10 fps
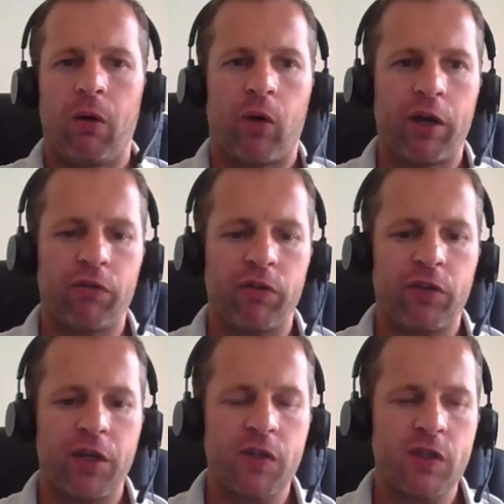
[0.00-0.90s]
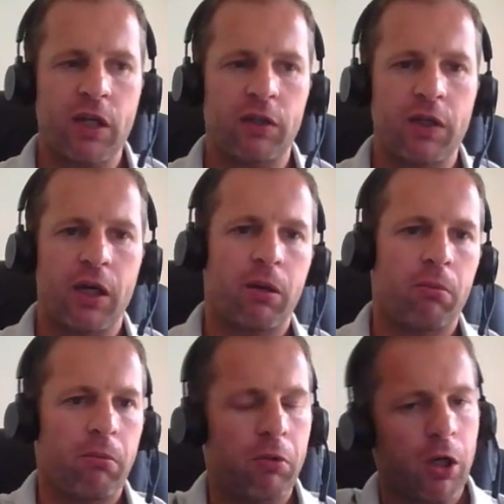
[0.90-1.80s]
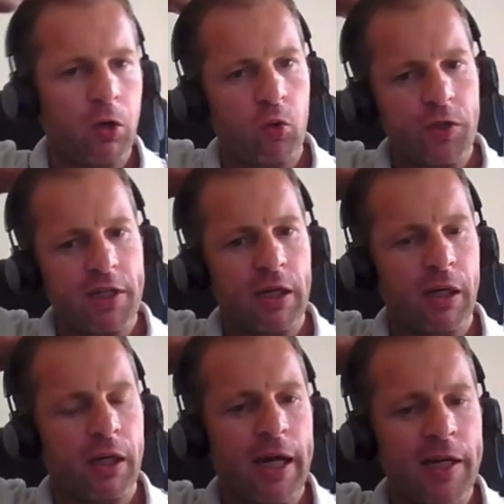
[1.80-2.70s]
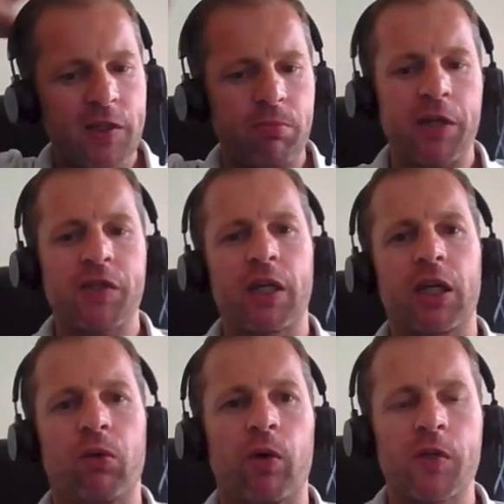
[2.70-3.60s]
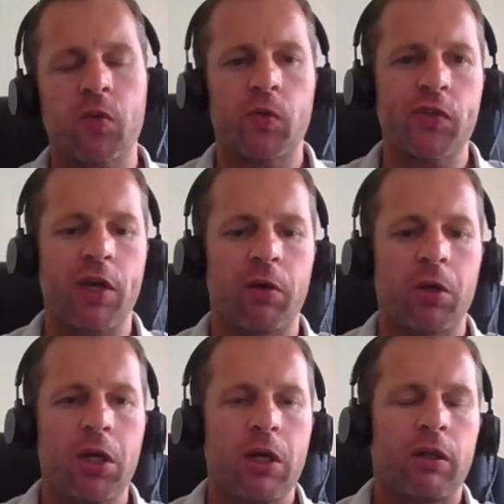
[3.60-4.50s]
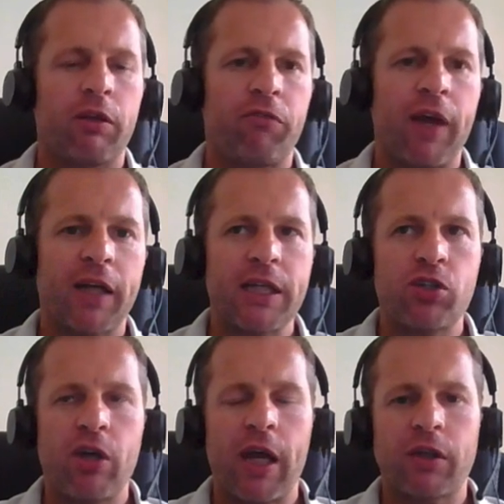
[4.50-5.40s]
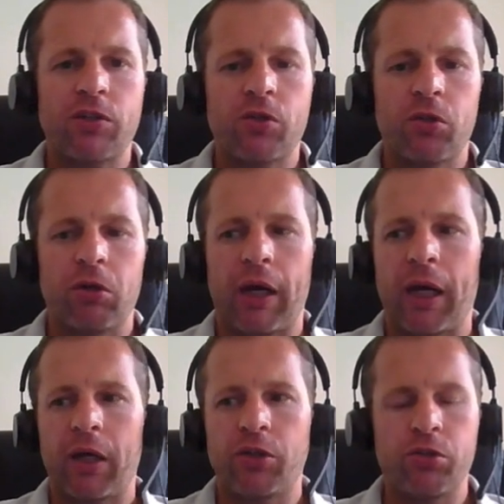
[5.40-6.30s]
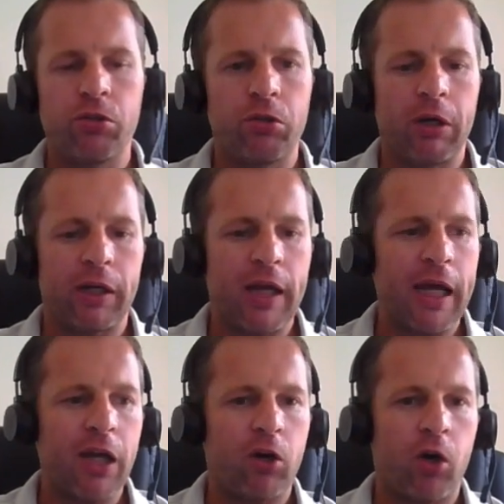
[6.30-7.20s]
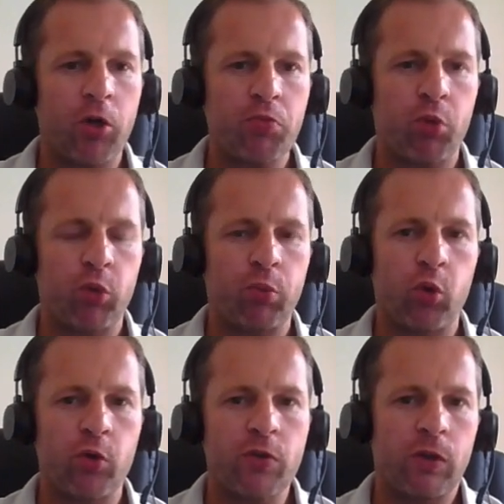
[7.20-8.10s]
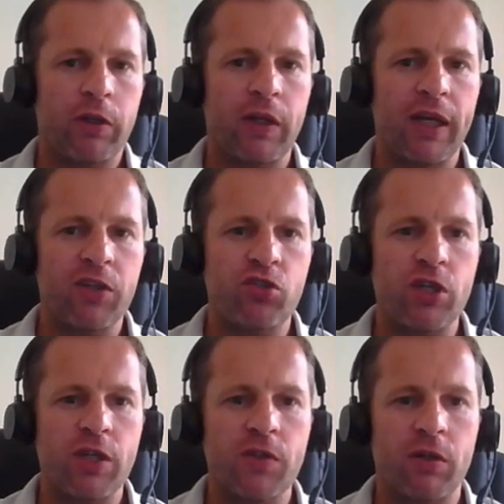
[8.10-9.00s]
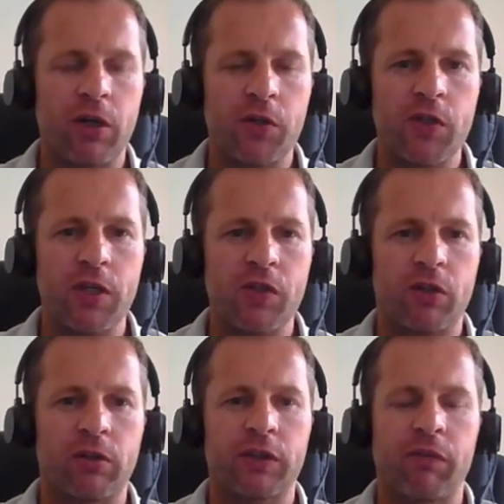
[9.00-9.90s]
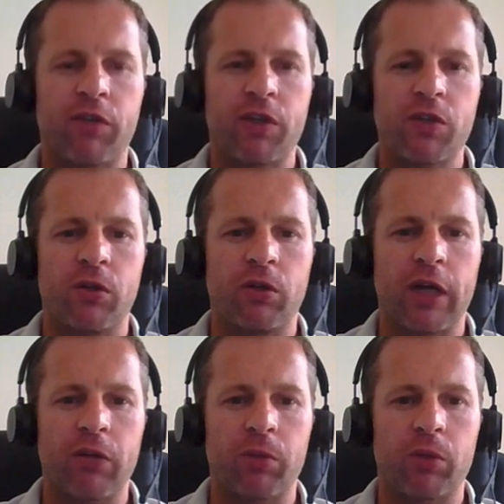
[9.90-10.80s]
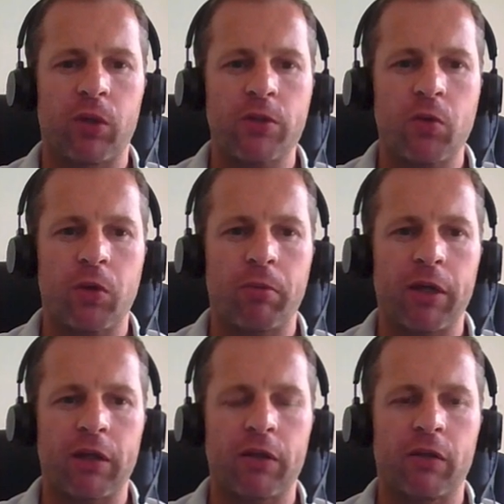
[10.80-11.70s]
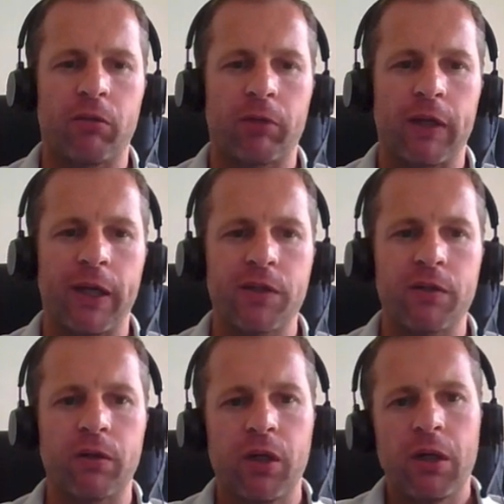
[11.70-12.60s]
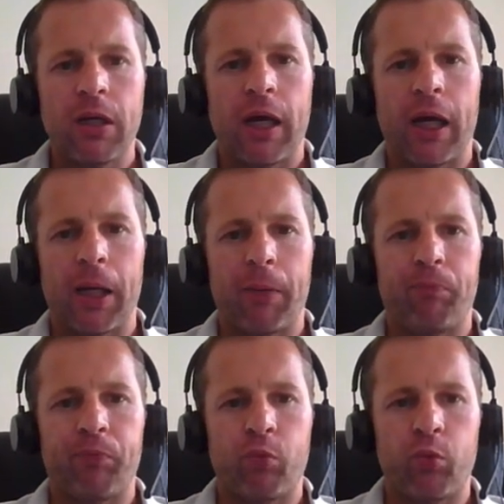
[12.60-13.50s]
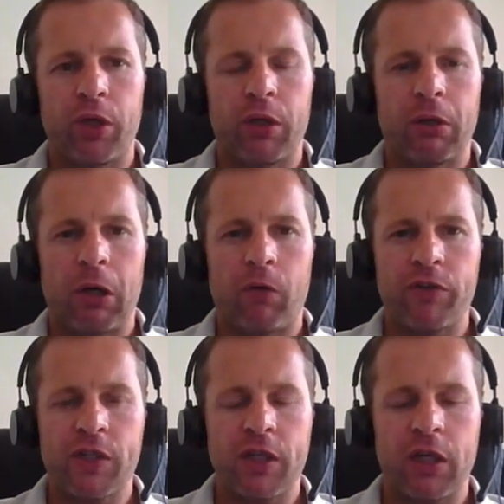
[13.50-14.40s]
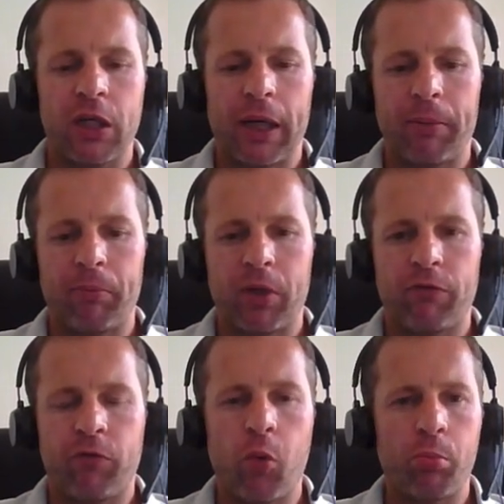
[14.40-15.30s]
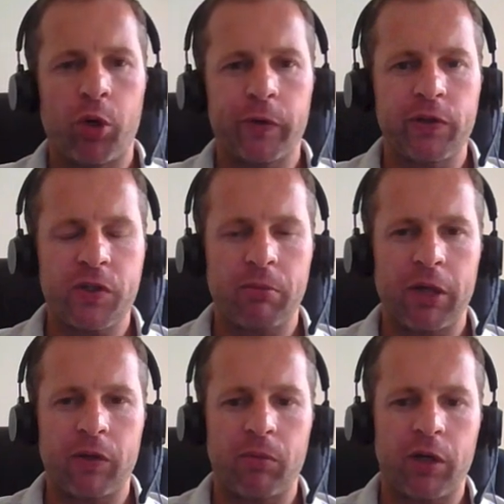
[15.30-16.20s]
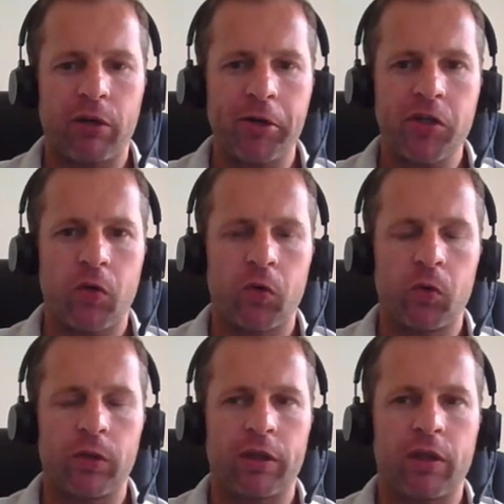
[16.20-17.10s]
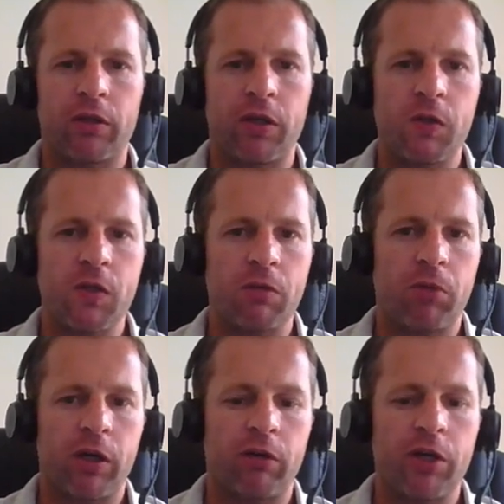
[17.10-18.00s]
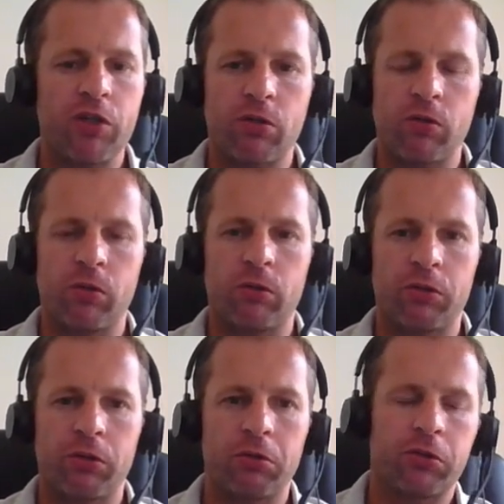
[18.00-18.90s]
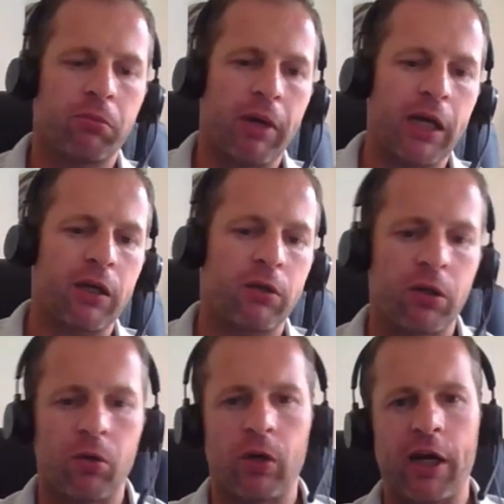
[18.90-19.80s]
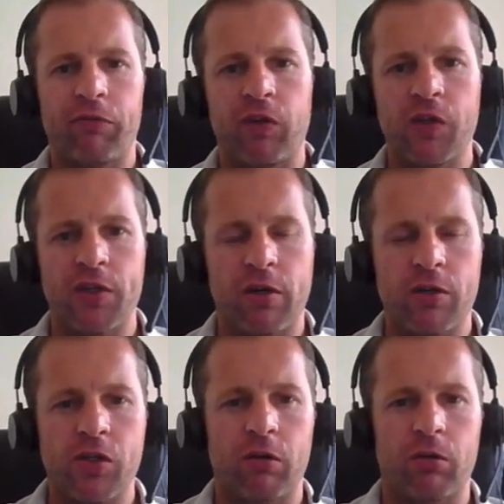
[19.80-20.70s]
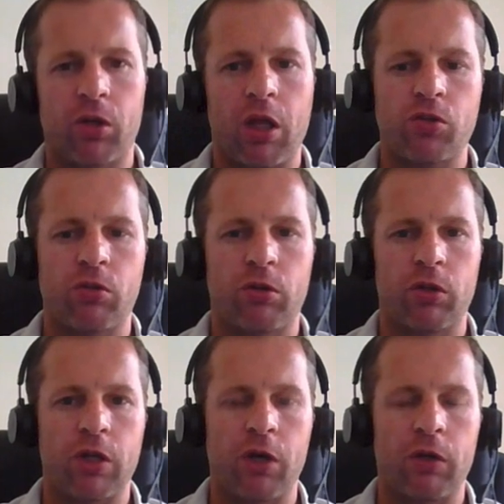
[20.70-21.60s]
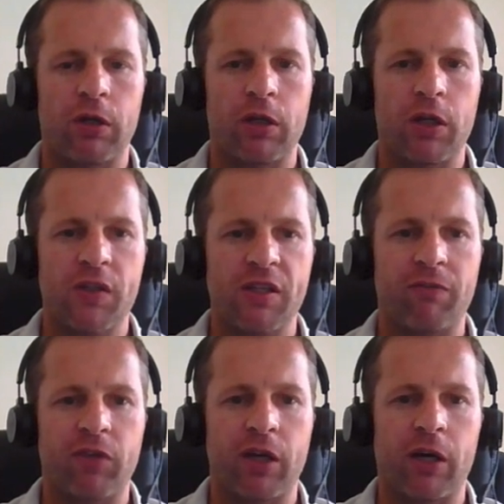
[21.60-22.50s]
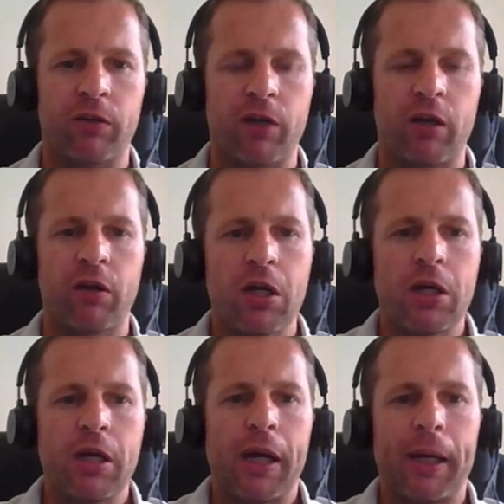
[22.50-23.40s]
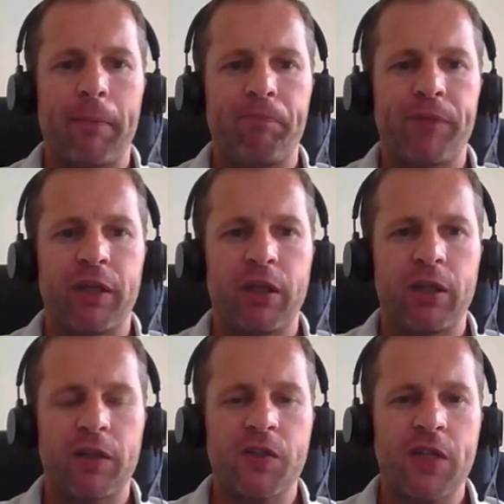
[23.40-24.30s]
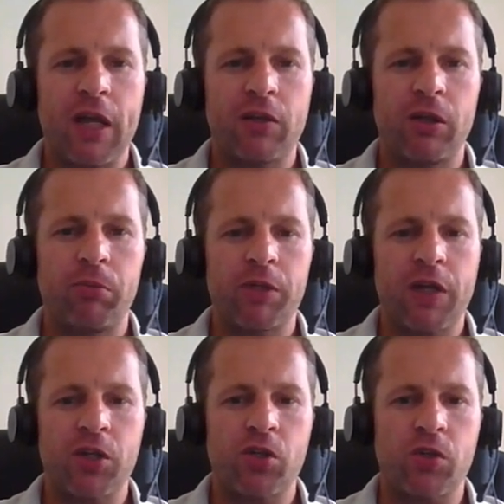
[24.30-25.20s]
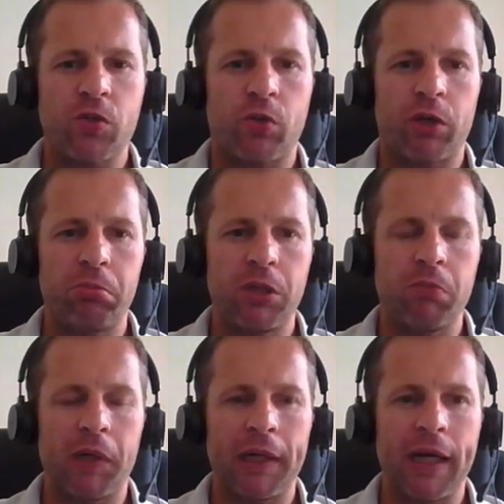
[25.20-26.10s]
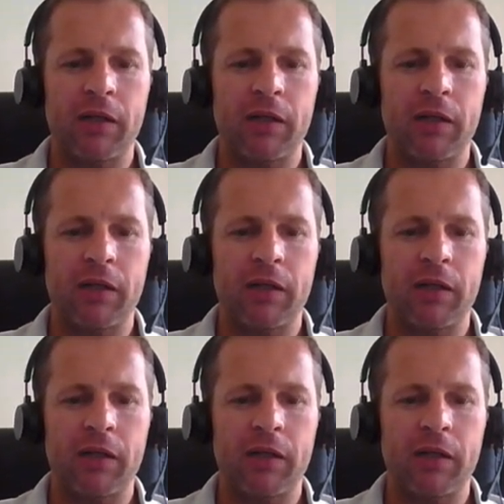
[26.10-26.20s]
One of the things that caught us basically was also the fact that you had to they had a hotspot portal on the SG. So those things are some things to look at, but we'll talk about that a little bit later. We obviously inform partners about the migration tool, that it is a migration tool to make your life easier, so that you can know that there is something out there, and then understand the limitations. What I mean by that